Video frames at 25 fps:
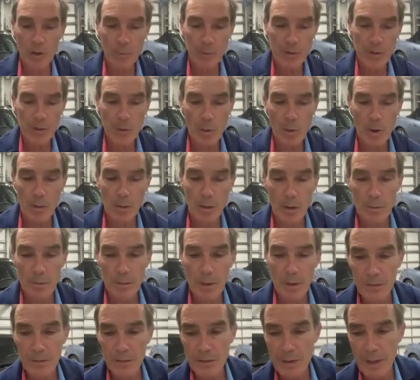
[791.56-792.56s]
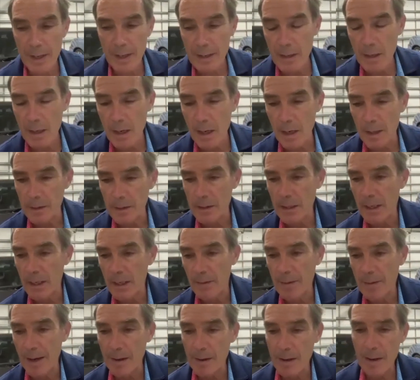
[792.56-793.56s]
with you on the Taycan. Yeah,
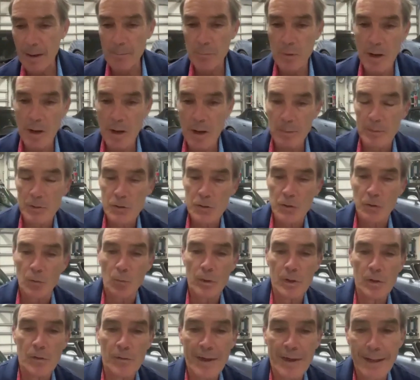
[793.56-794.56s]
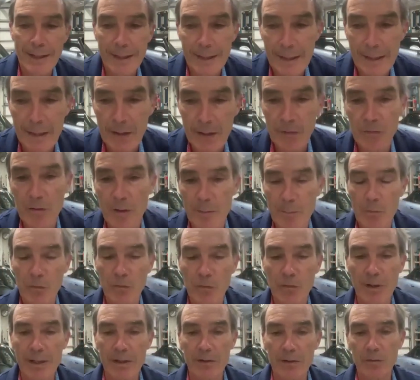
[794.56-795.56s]
I probably should have reeled that in and said
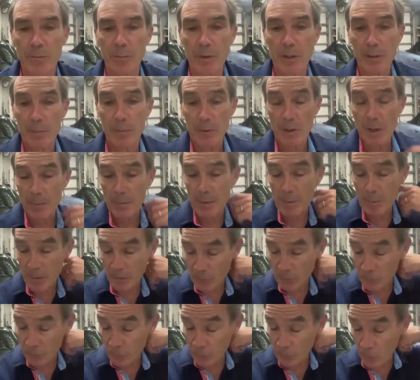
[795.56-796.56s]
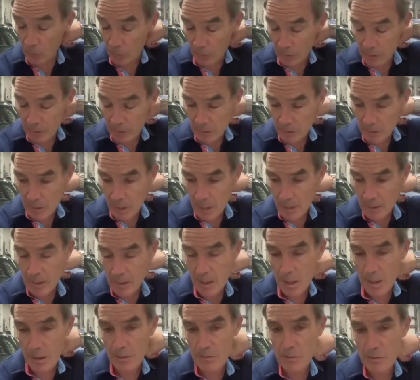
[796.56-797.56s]
Mercedes and BMW, but certainly the
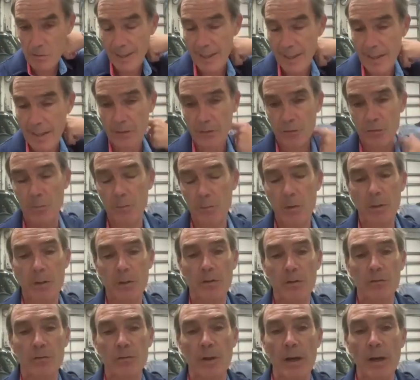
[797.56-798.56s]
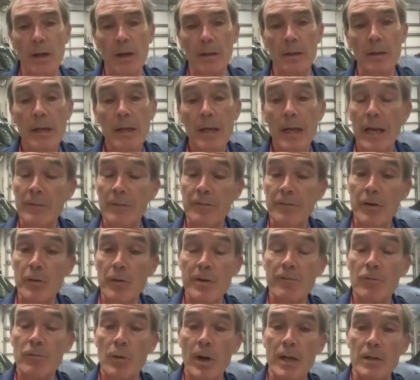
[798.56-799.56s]
Taycan is a handsome looking design and very
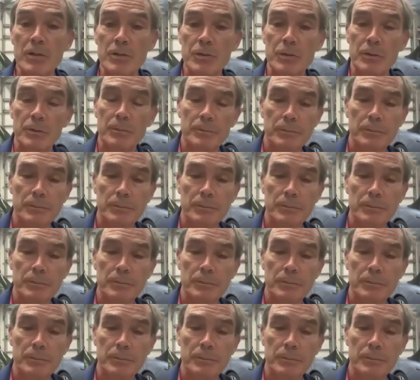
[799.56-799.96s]
fresh.